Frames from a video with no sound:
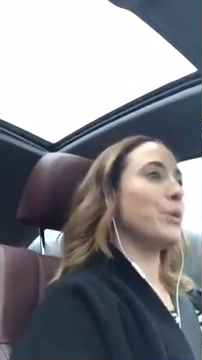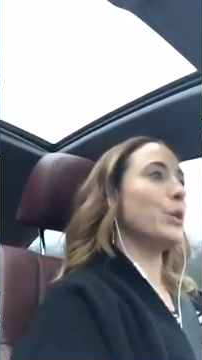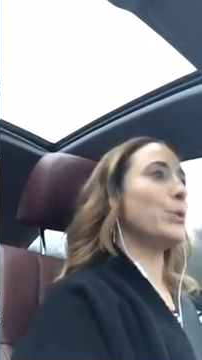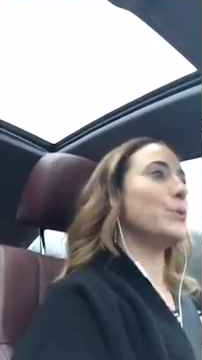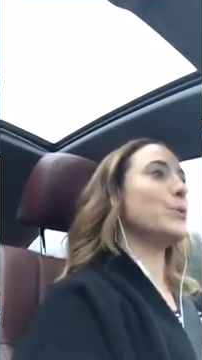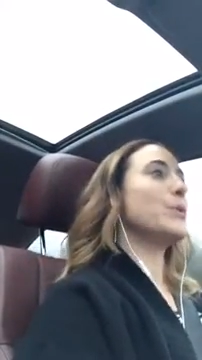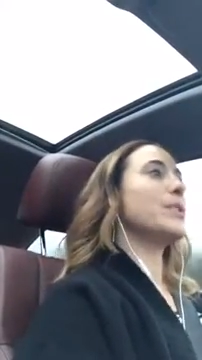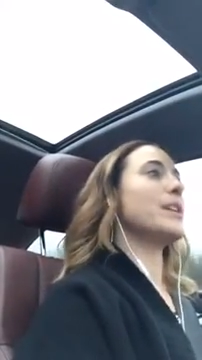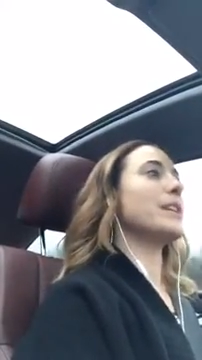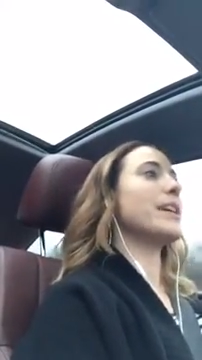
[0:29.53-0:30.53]
you
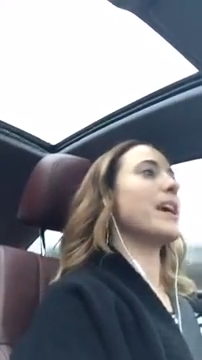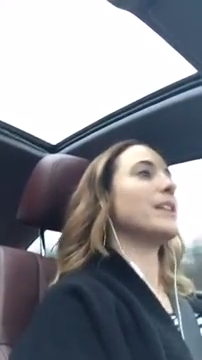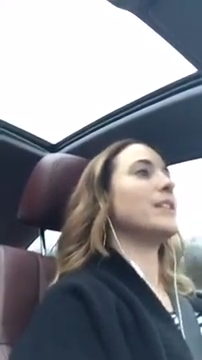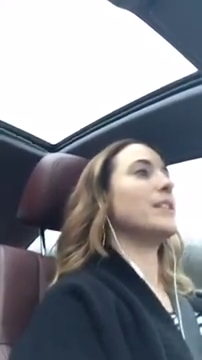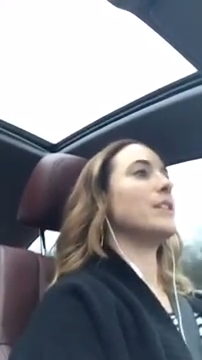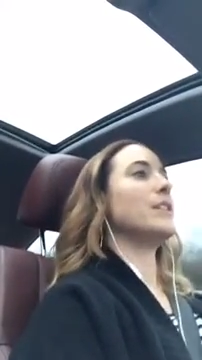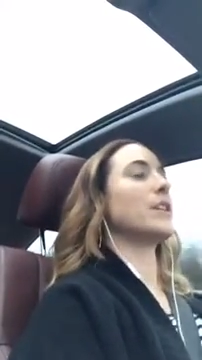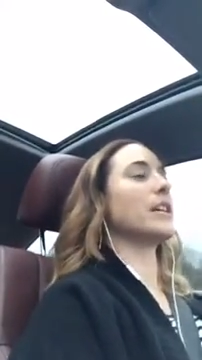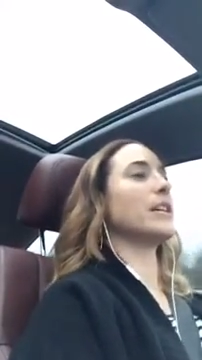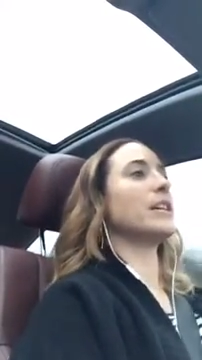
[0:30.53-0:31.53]
think that
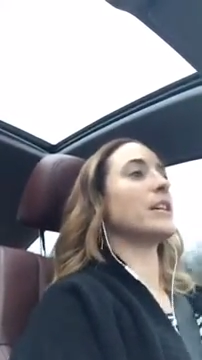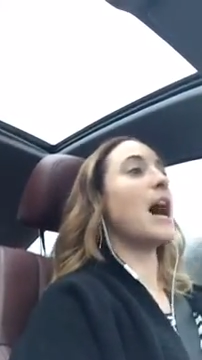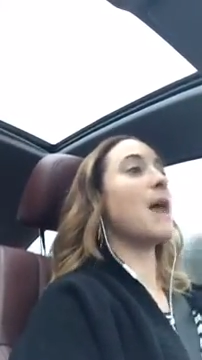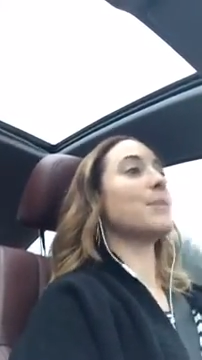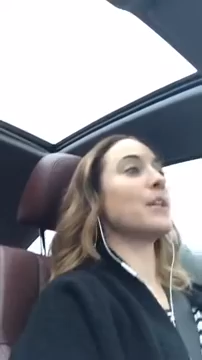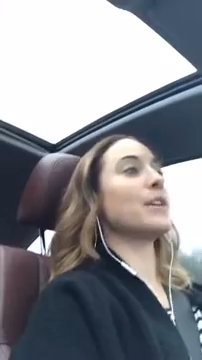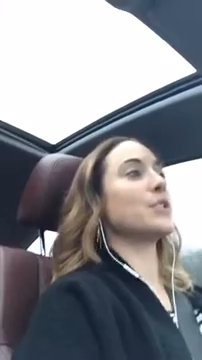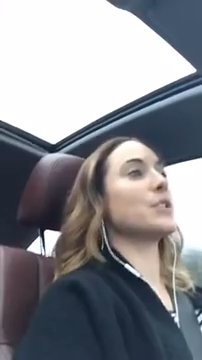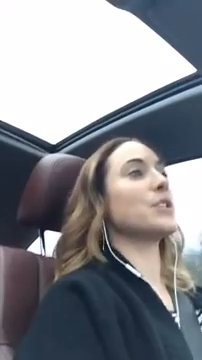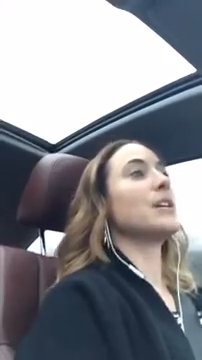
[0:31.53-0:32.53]
you're going to
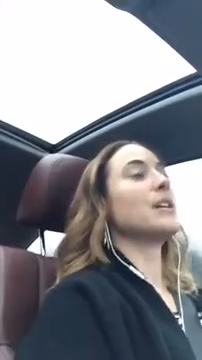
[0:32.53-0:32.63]
accomplish